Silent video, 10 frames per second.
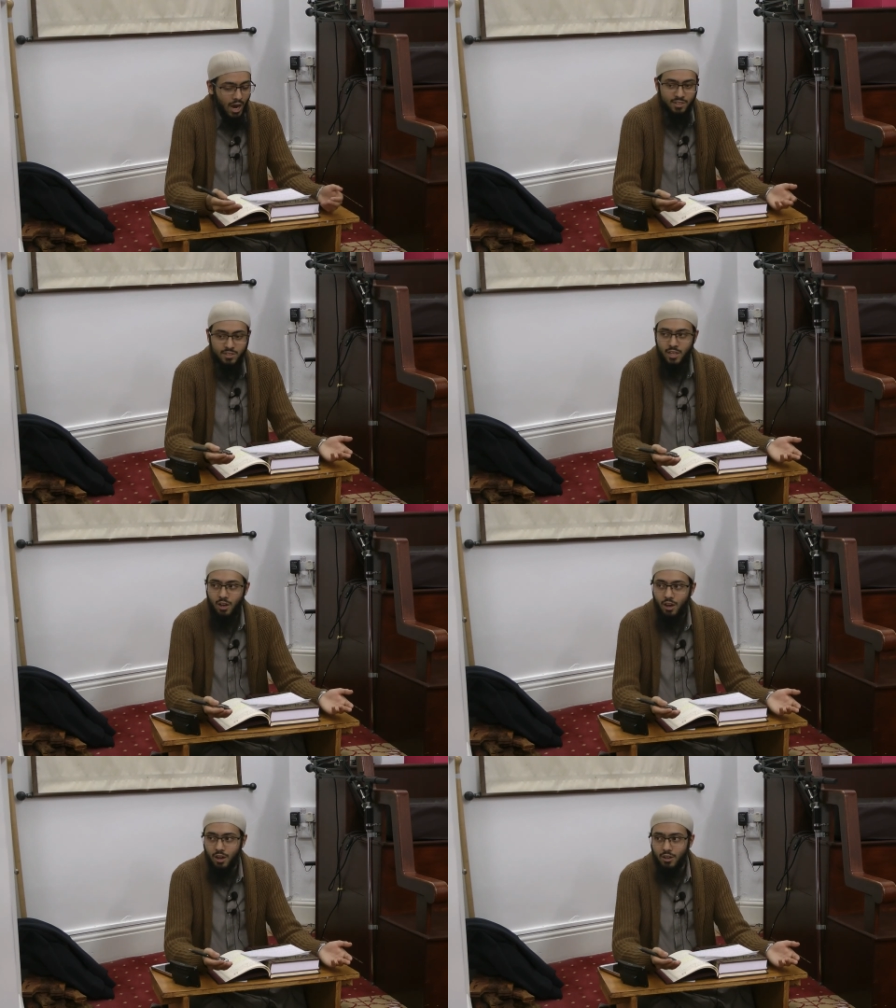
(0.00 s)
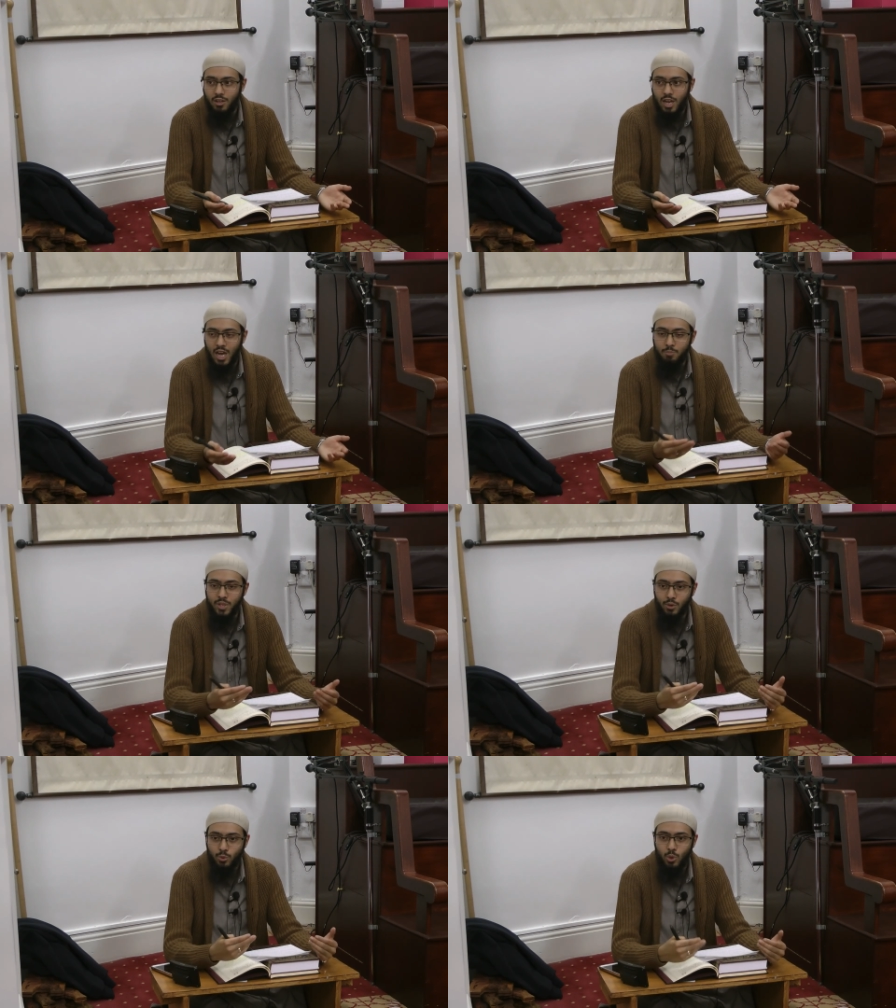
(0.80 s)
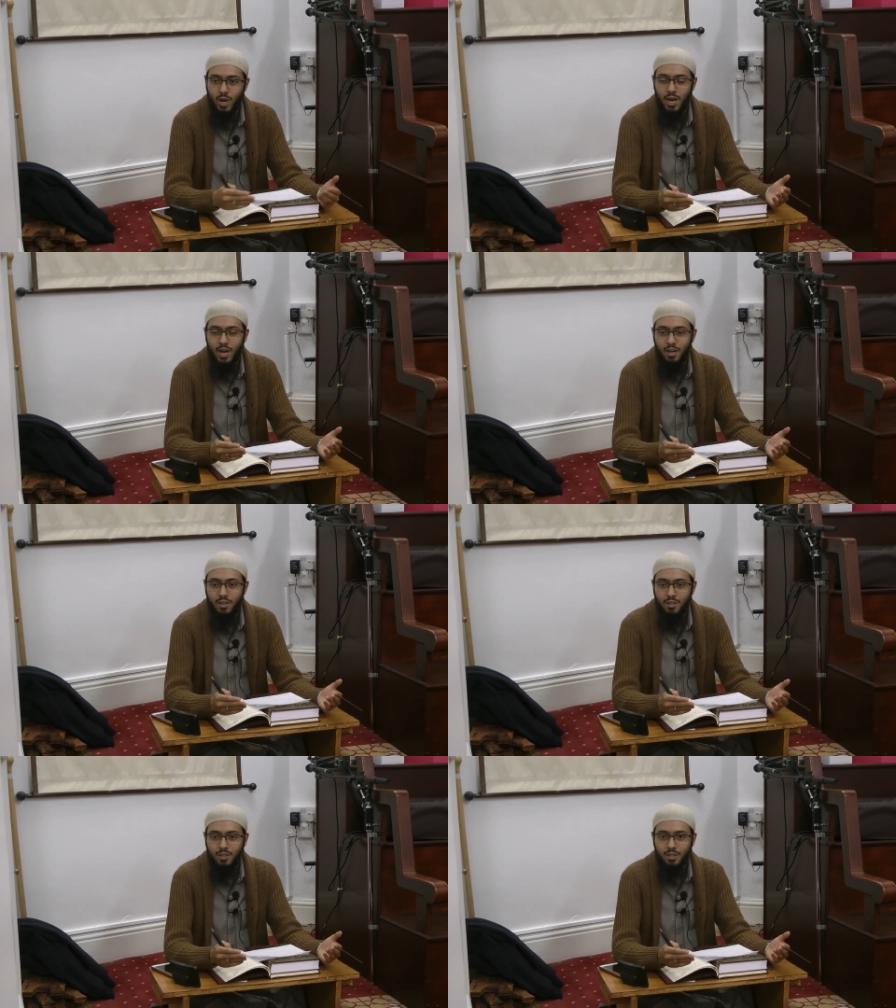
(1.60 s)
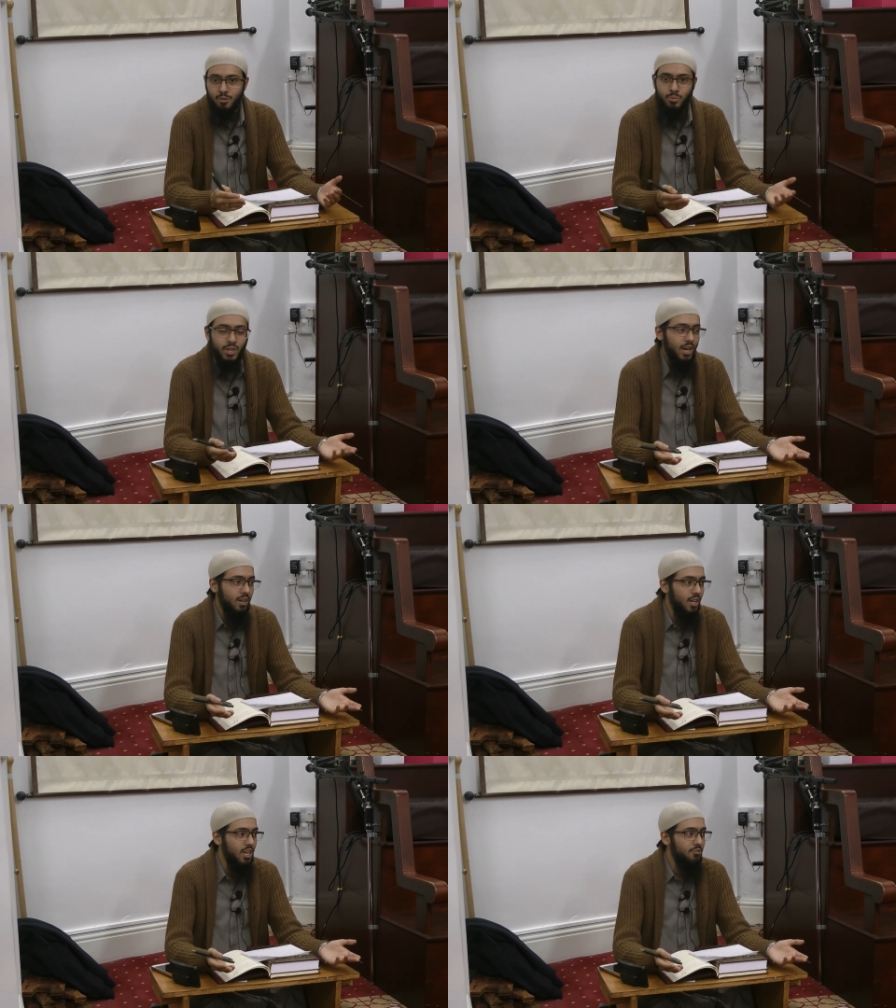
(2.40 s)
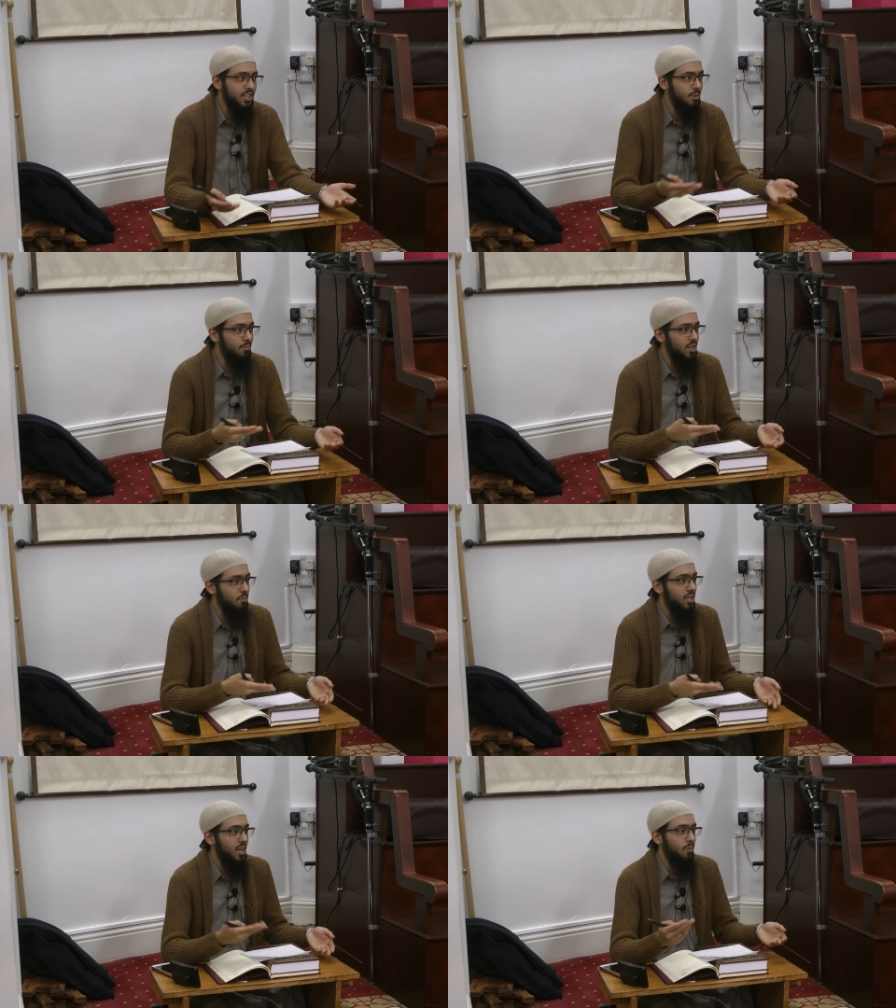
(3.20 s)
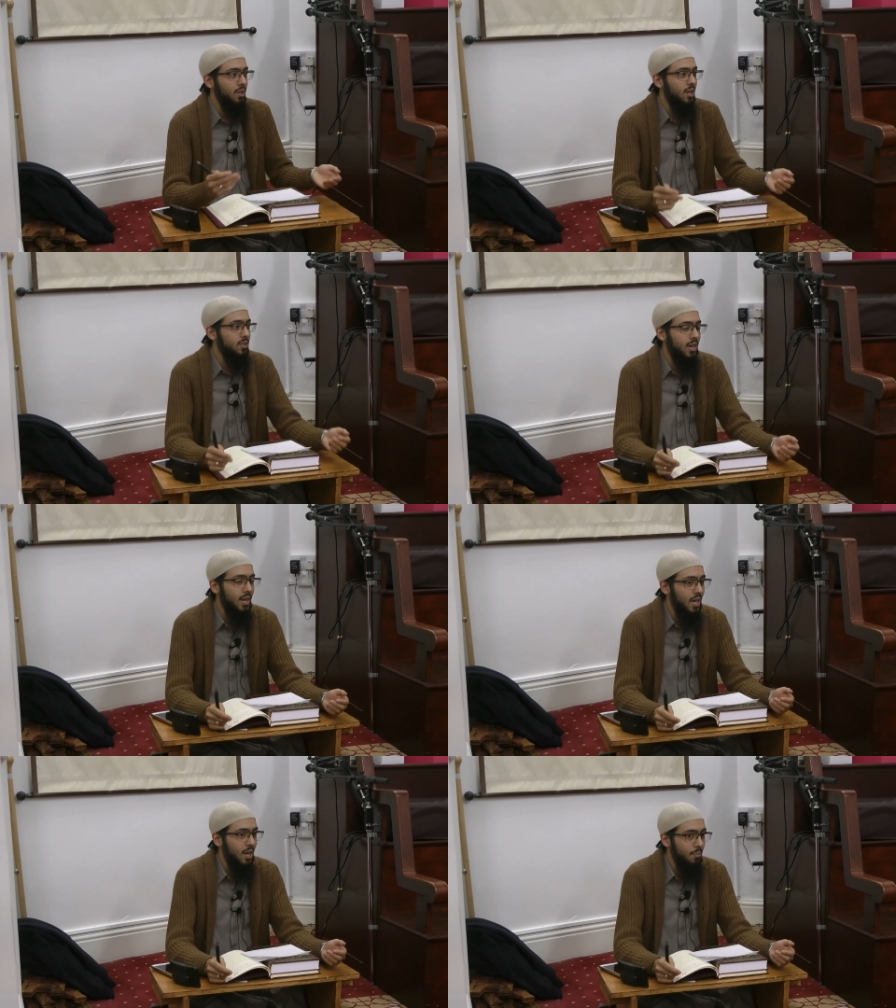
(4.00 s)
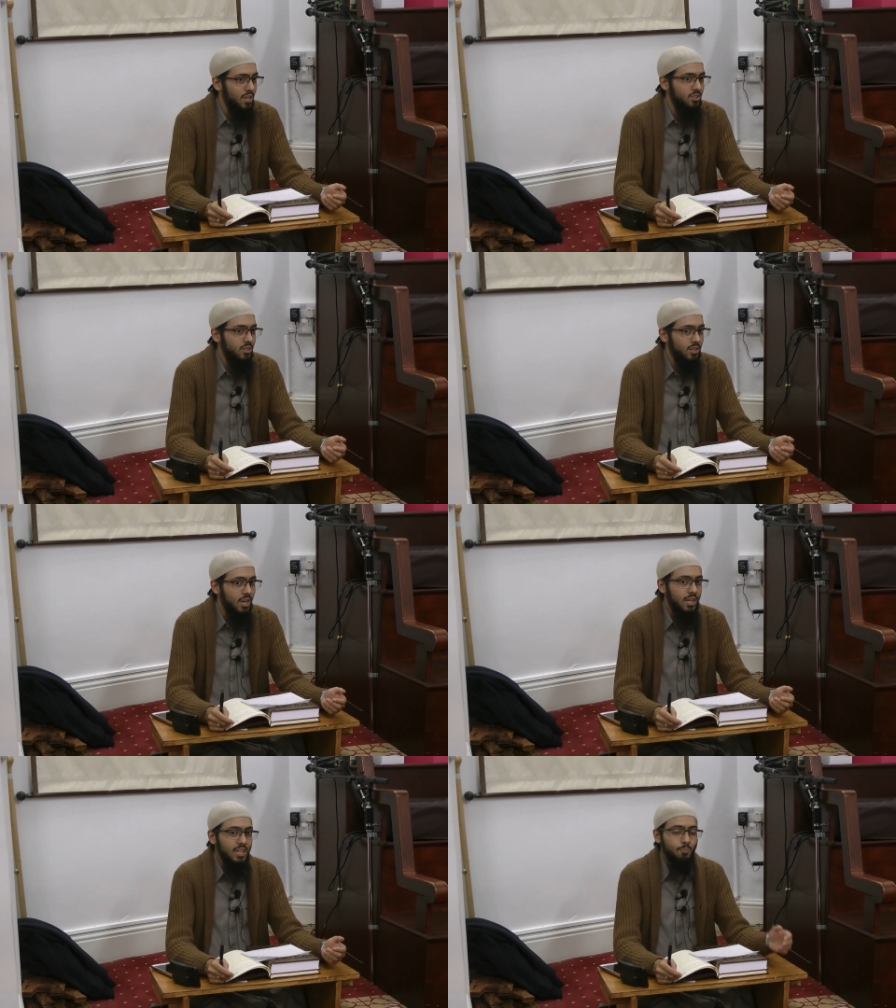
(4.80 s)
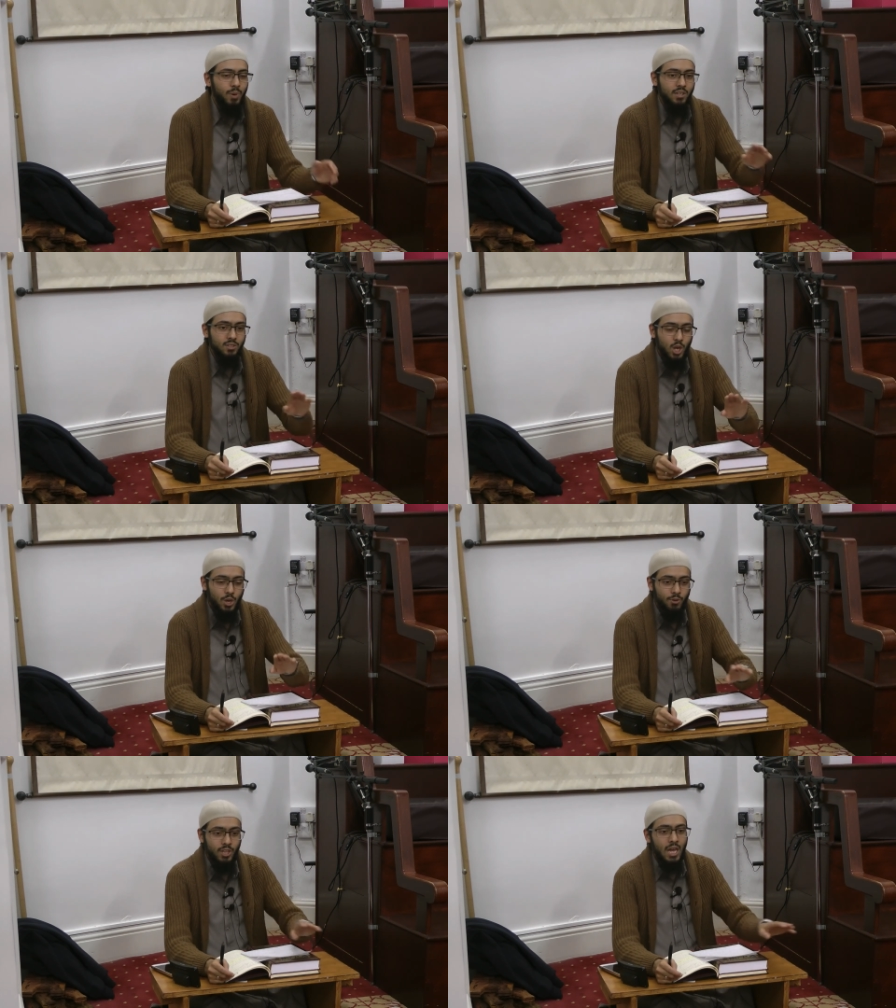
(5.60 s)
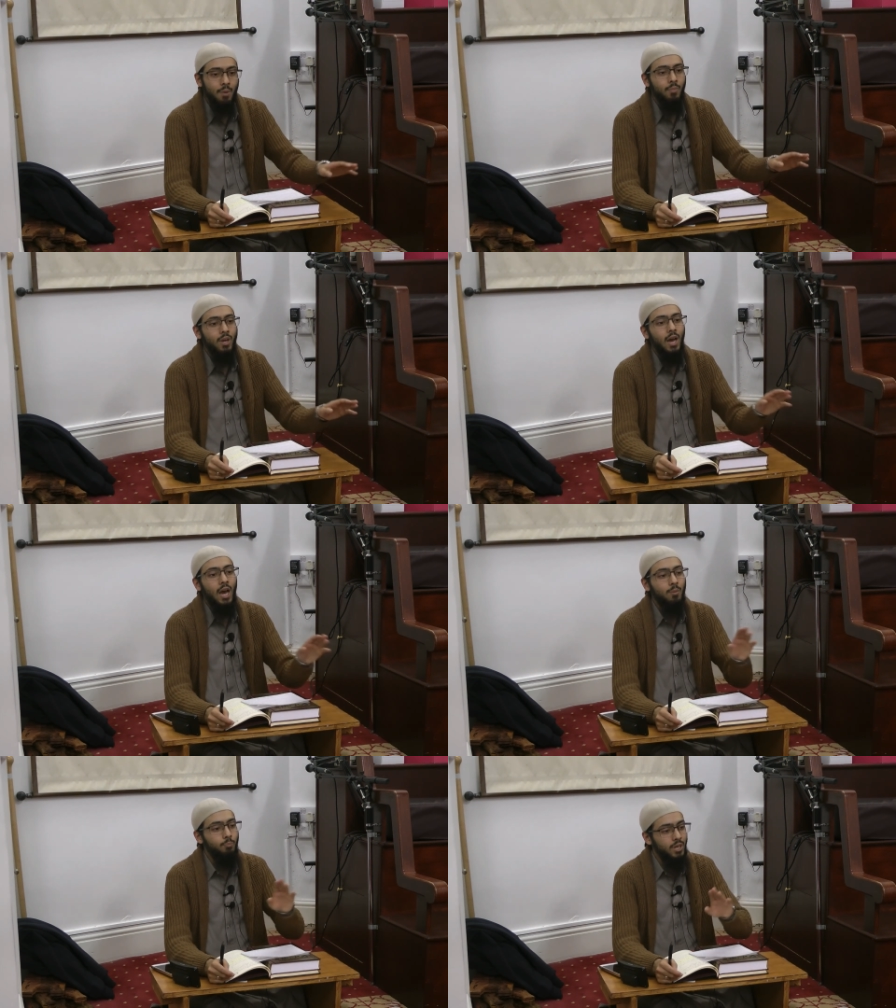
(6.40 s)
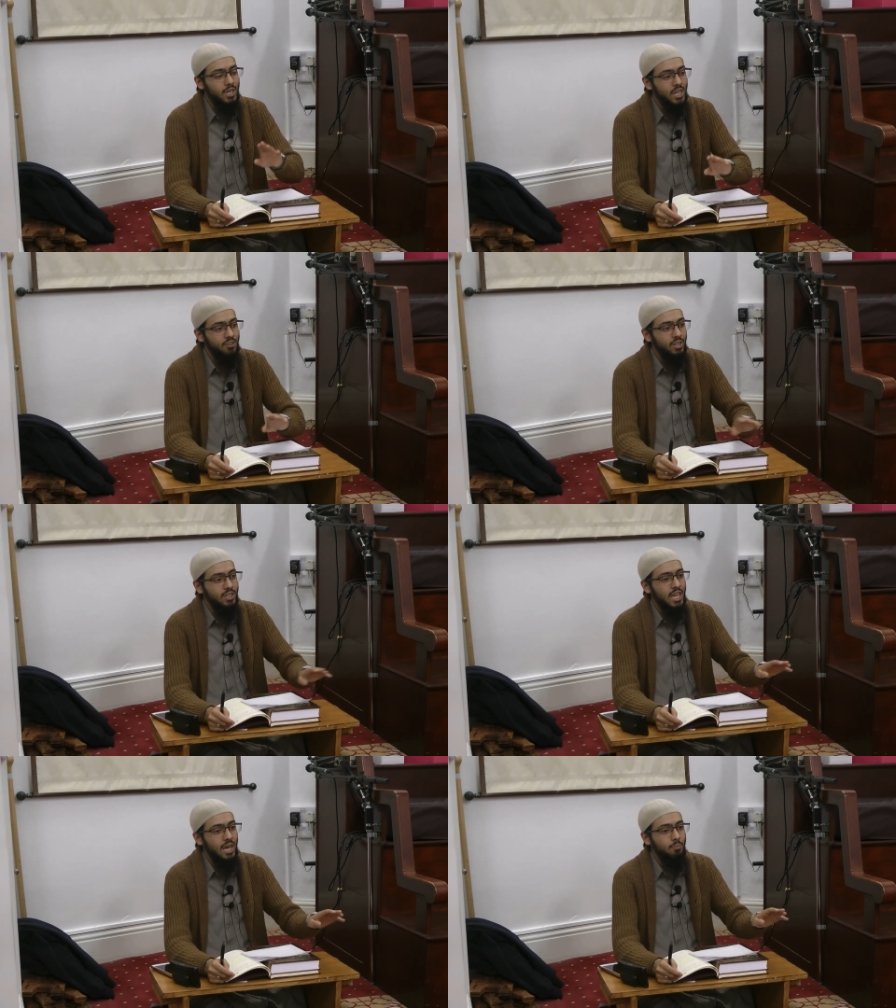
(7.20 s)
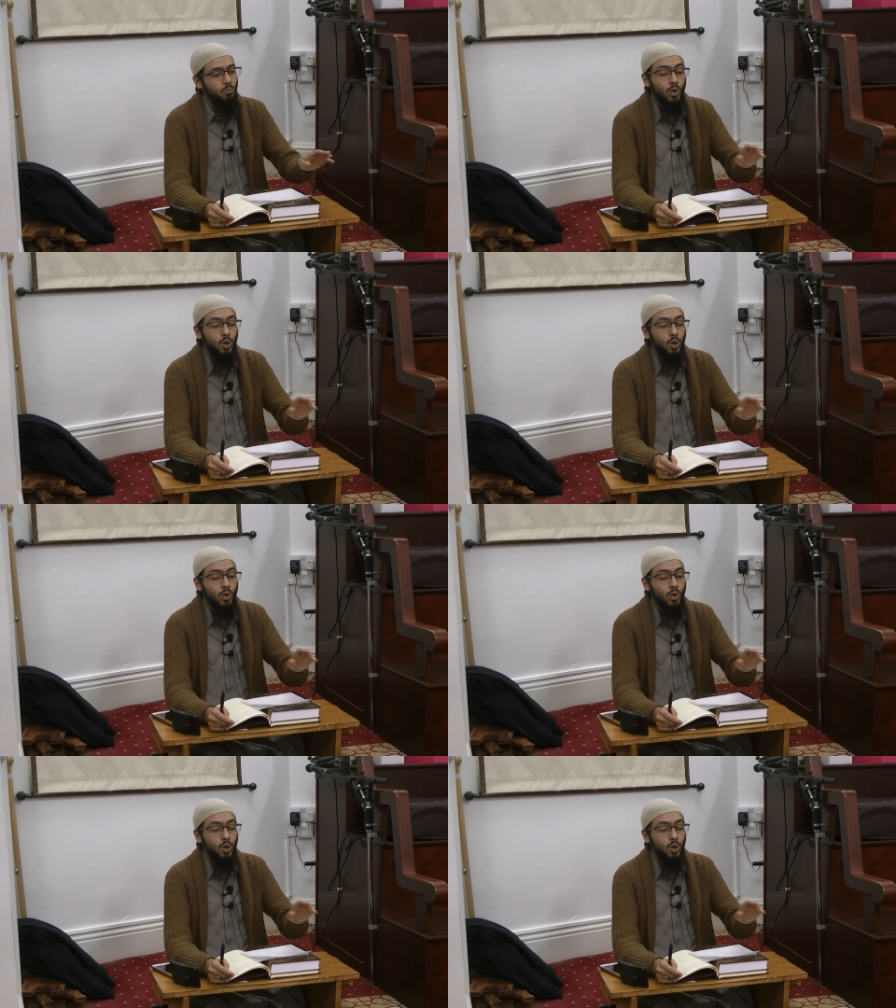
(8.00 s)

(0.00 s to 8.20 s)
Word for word: as they are. Amirruha bila kayf, as Imam Tirmidhi rahmallahu ta'ala mentioned, that pass over them and believe in them.